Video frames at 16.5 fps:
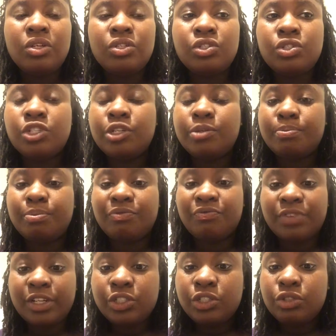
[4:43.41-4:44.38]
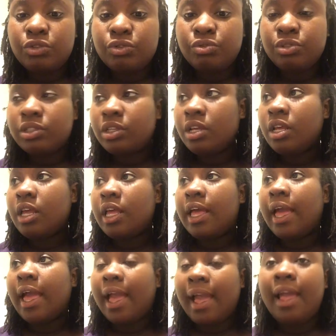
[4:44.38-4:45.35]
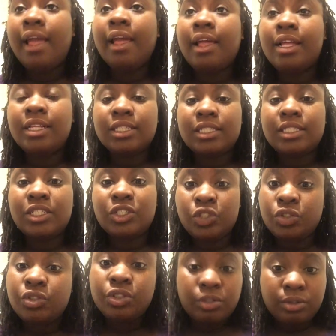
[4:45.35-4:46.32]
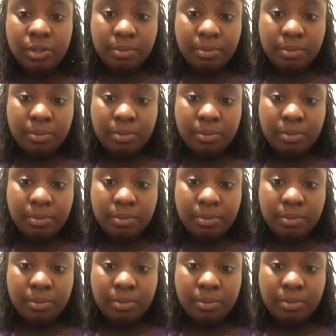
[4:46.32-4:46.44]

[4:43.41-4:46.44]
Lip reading: to the professionals and to the